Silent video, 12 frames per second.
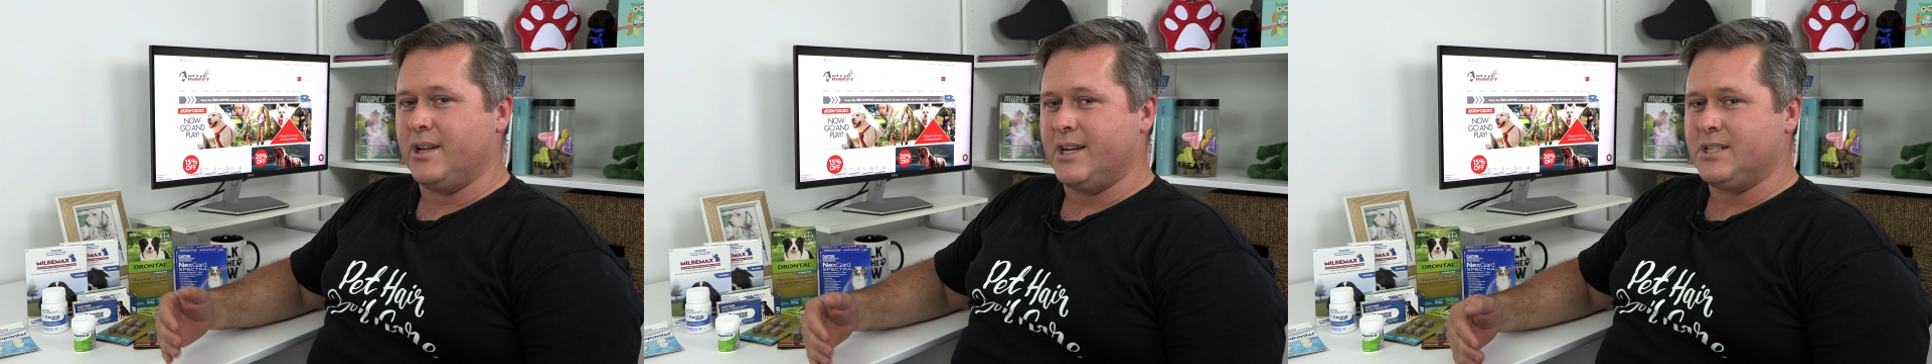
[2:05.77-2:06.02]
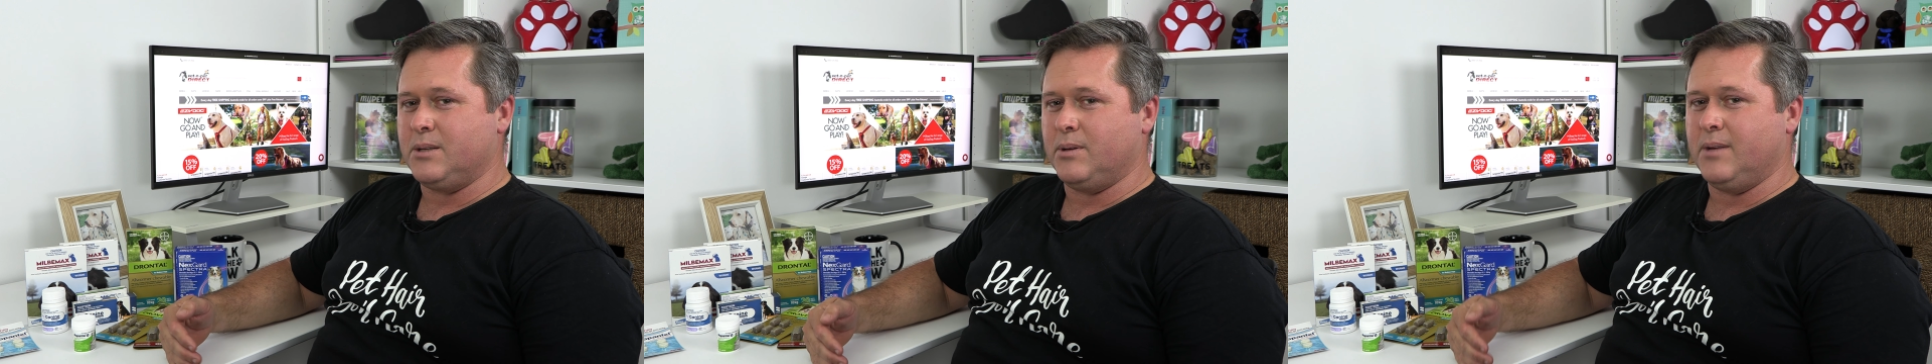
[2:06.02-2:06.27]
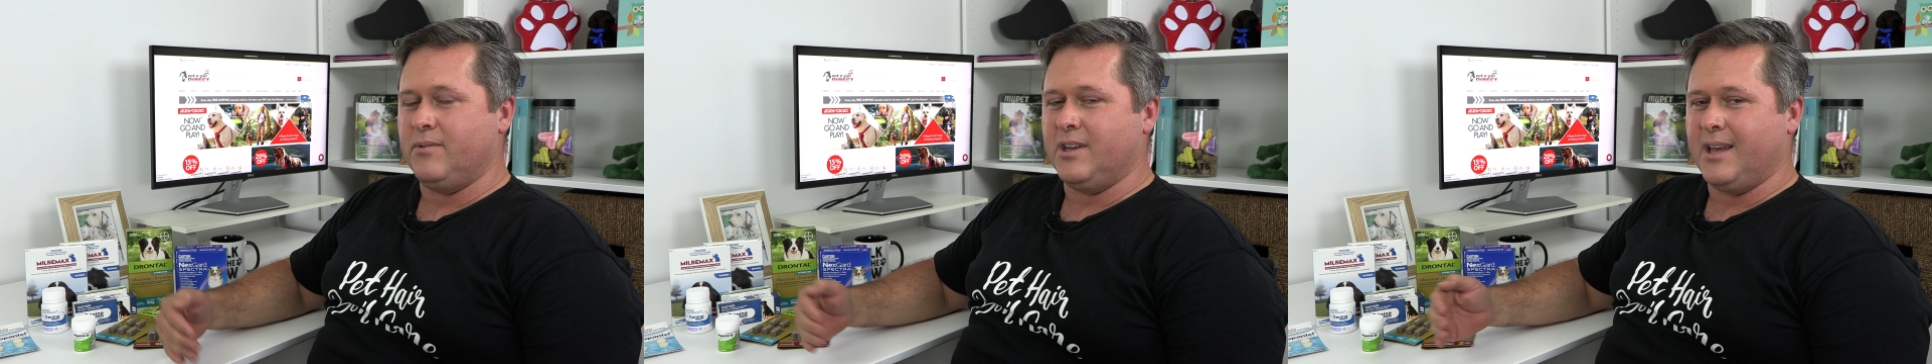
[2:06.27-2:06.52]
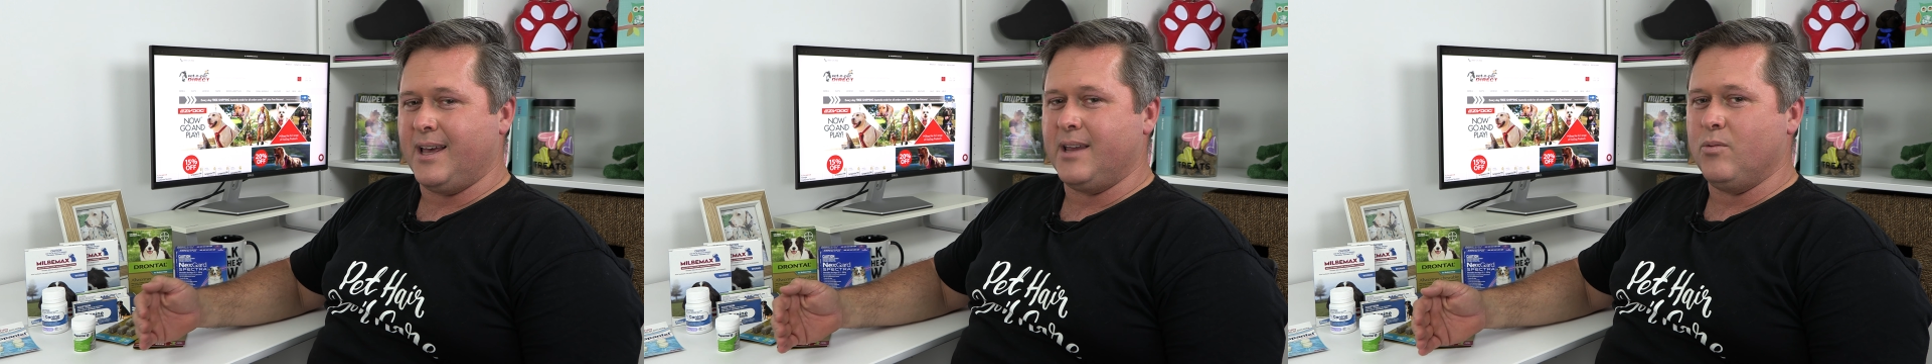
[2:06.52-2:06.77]
you're actually
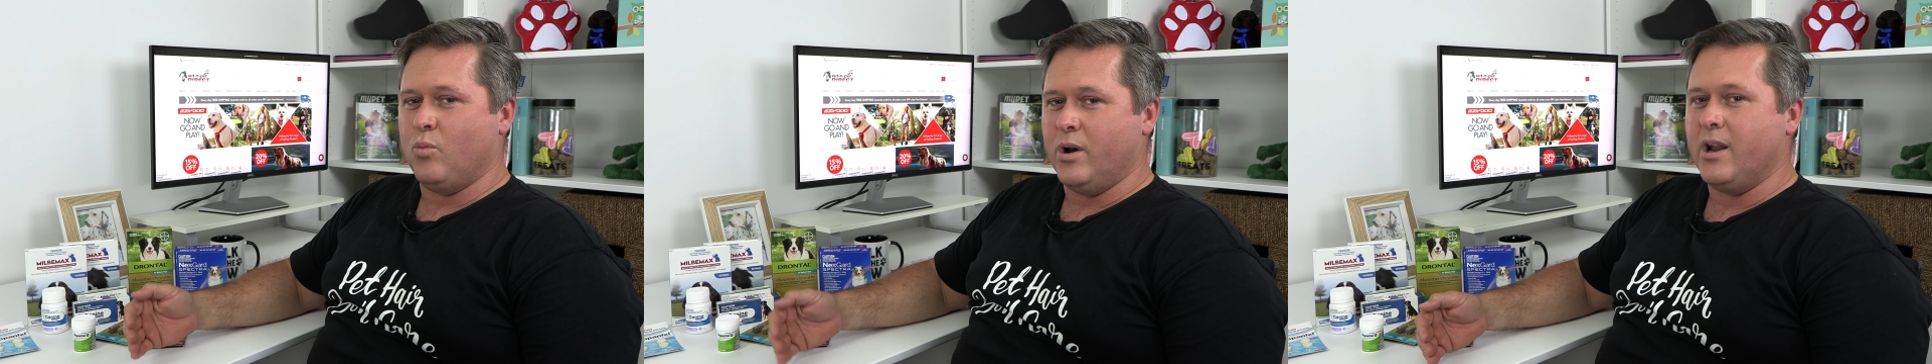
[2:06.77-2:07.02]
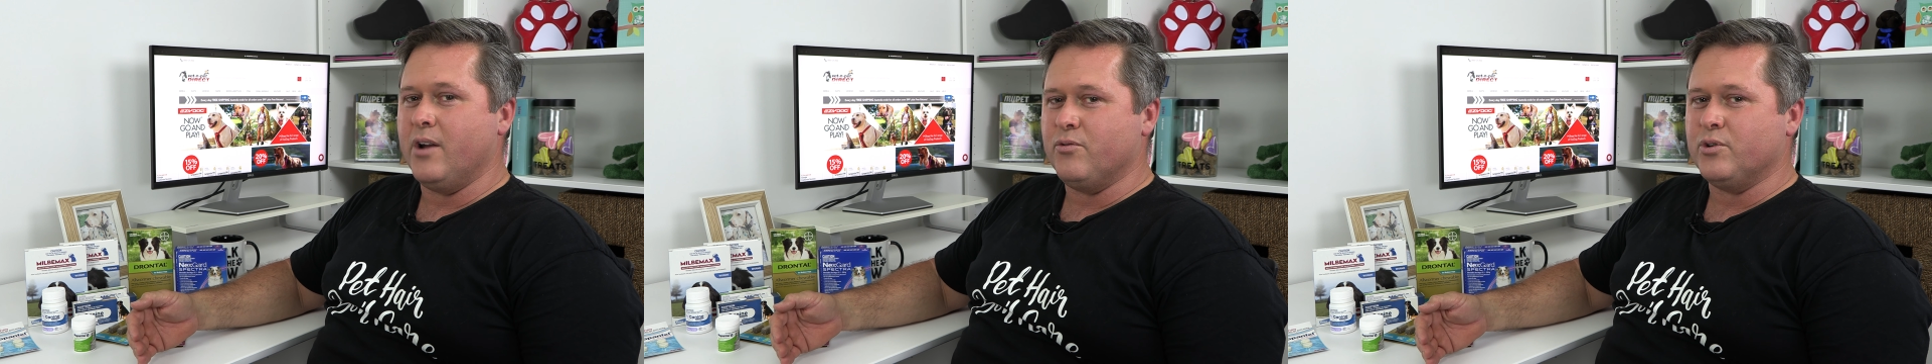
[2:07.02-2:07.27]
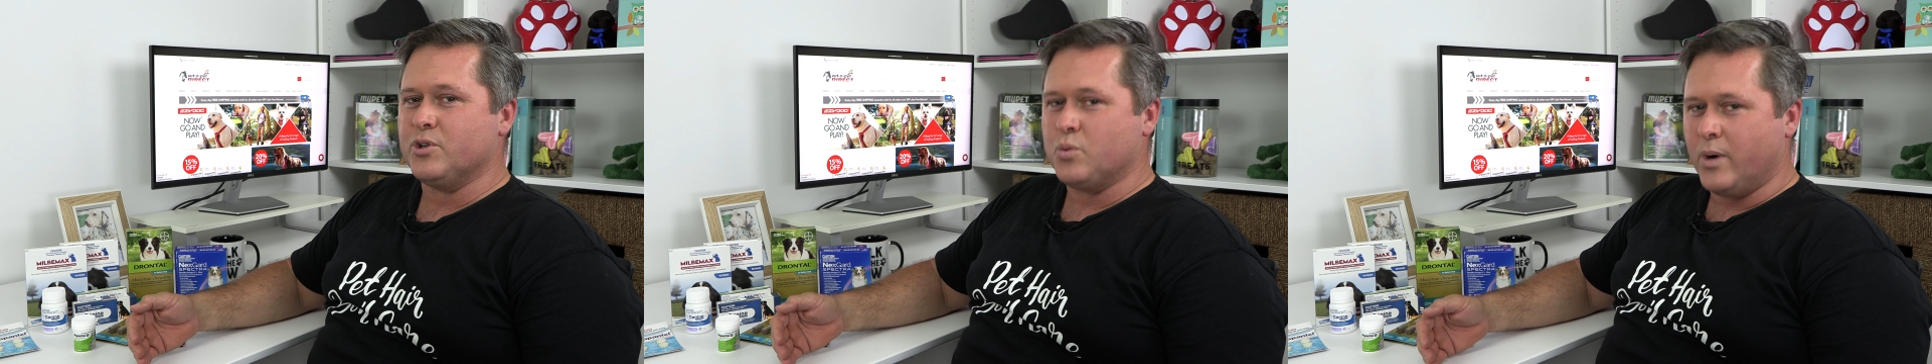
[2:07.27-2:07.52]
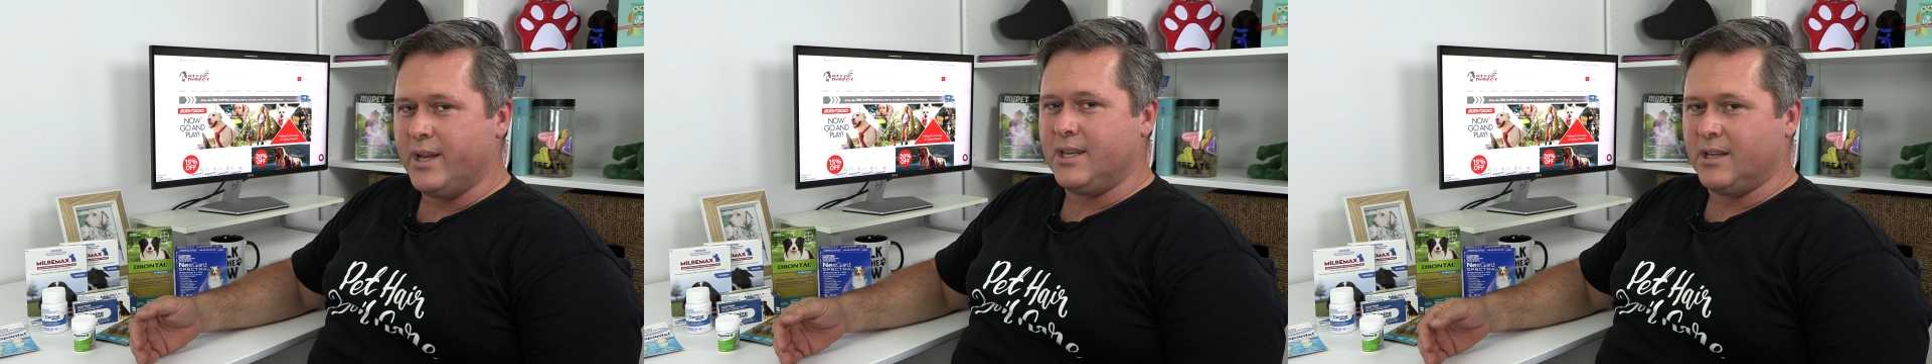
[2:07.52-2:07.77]
giving a
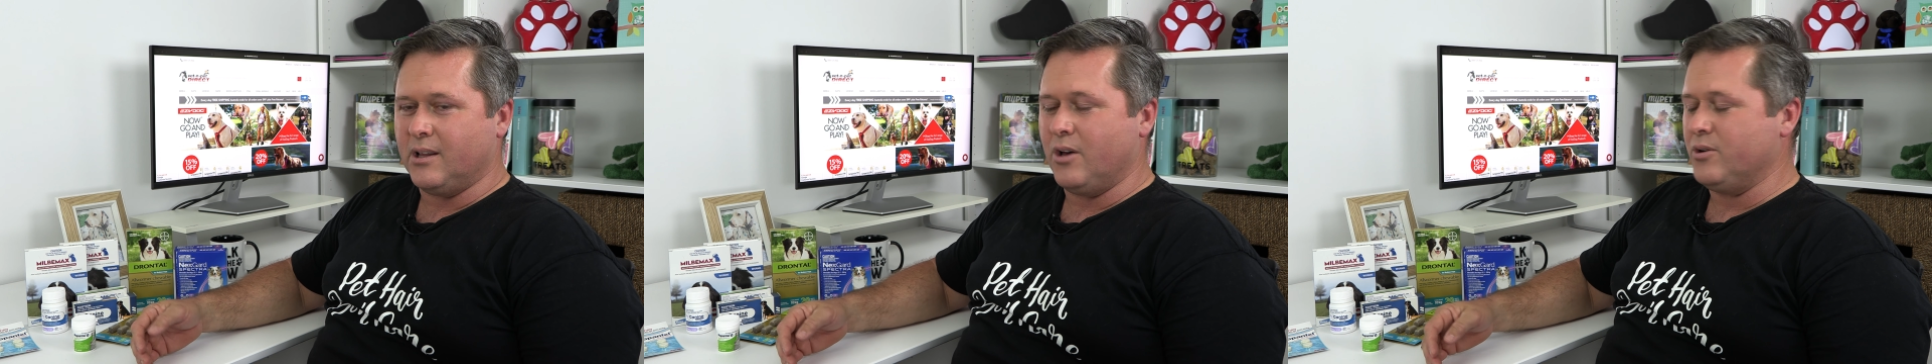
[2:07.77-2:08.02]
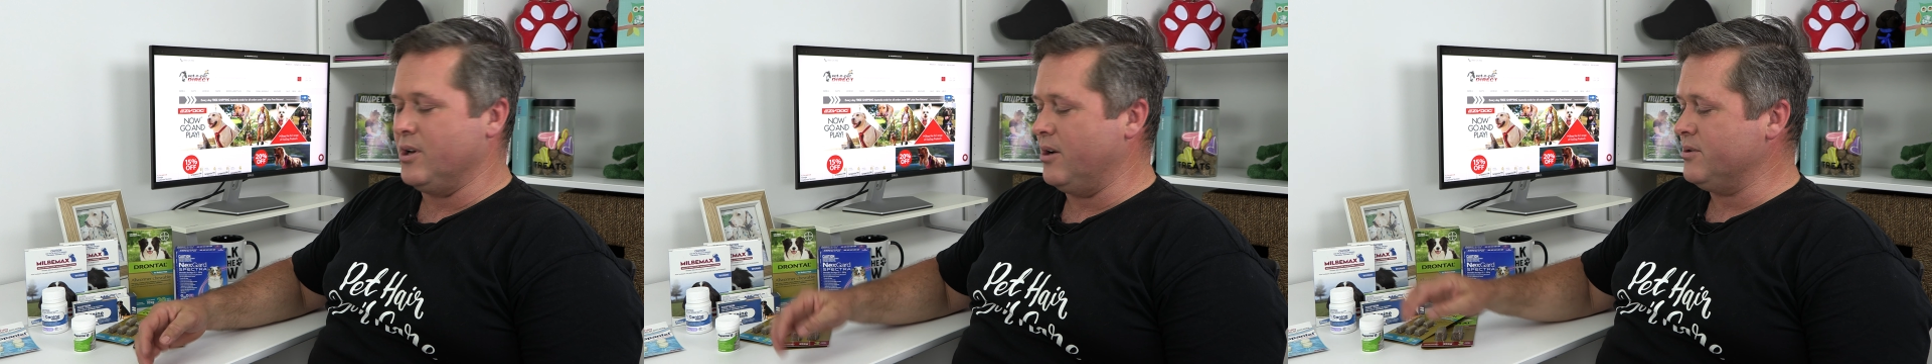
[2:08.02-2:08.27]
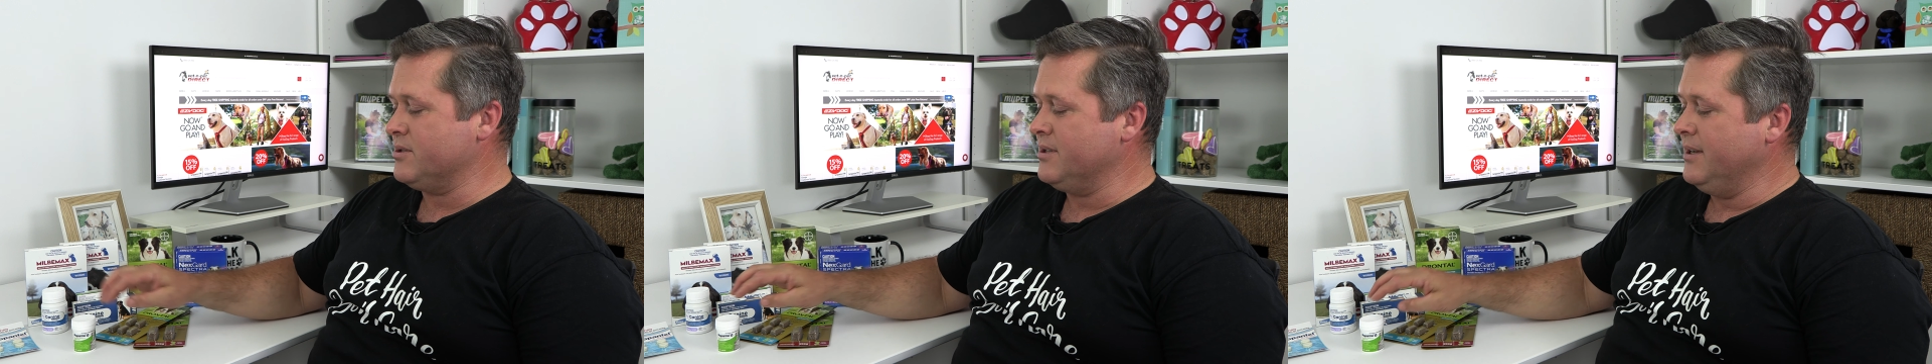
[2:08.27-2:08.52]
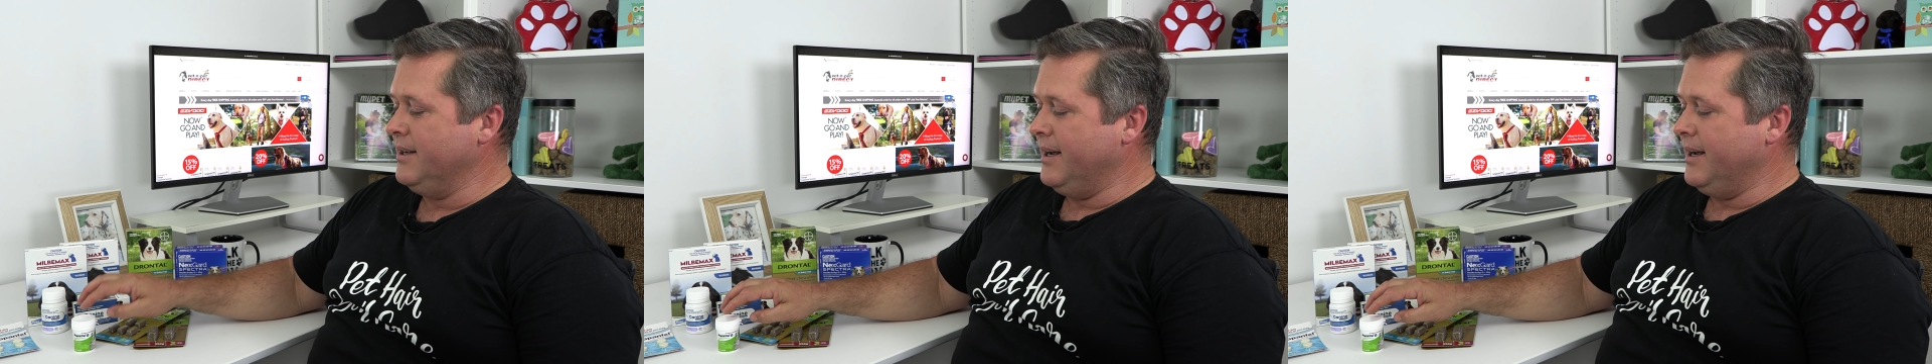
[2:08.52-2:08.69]
120 kilo dose.